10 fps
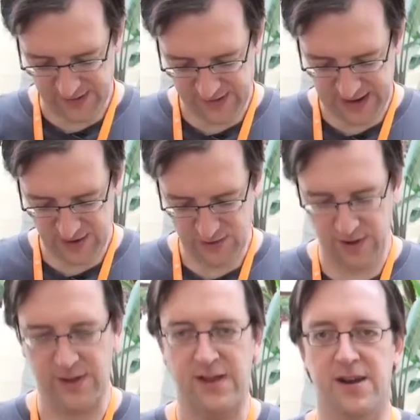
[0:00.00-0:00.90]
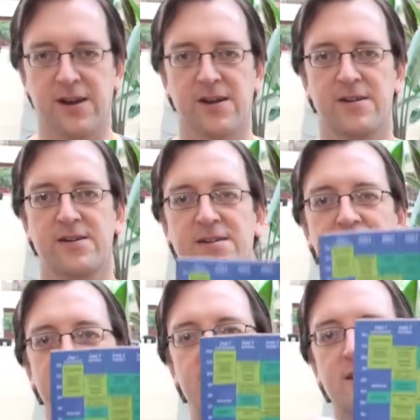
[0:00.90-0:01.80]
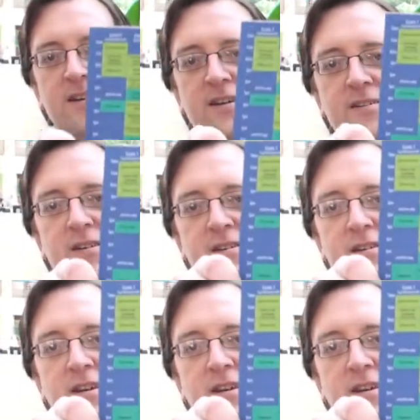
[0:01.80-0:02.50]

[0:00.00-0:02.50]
at the schedule here, see here,